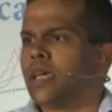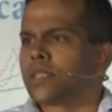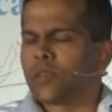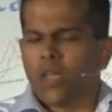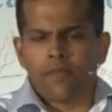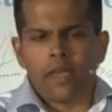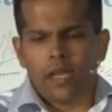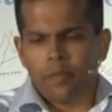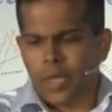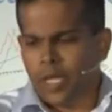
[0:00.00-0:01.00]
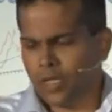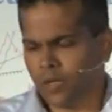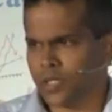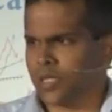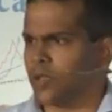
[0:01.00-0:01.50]
So you have that IP, and
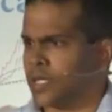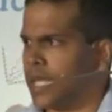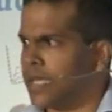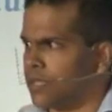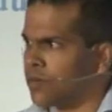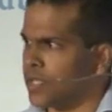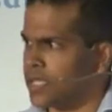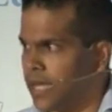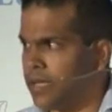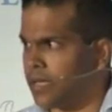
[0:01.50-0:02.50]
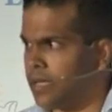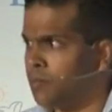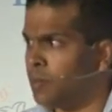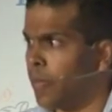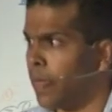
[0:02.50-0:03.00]
you're selling it through this
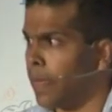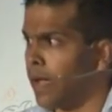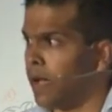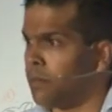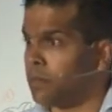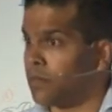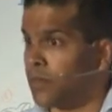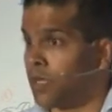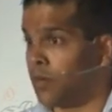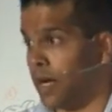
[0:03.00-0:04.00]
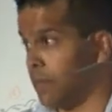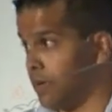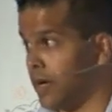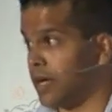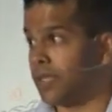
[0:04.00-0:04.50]
entity. You might
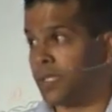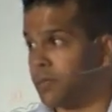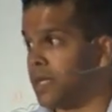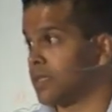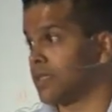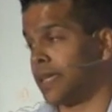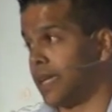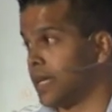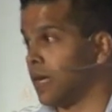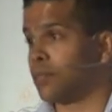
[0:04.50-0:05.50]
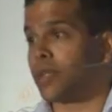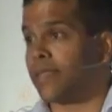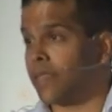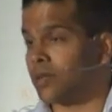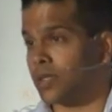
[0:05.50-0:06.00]
be working this business and getting up to
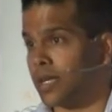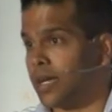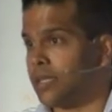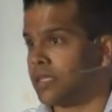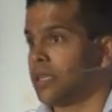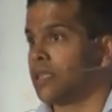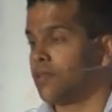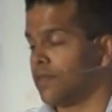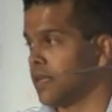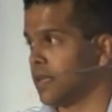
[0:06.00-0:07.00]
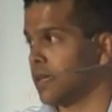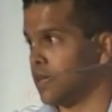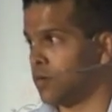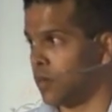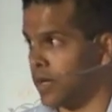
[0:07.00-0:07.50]
10,000 clients, and then you feel
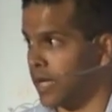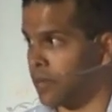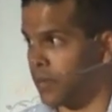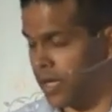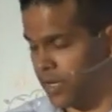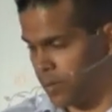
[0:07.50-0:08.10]
like you want to take a break.